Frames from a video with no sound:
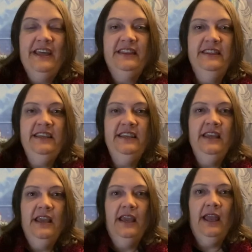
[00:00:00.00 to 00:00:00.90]

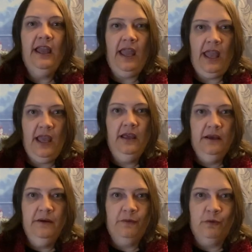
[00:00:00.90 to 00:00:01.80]
the
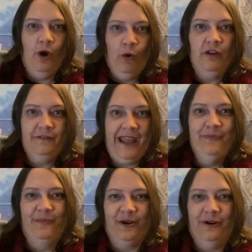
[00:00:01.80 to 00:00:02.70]
role of
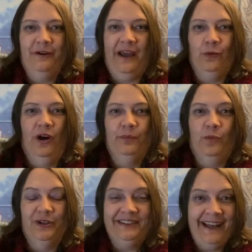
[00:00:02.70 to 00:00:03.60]
emperor at one point.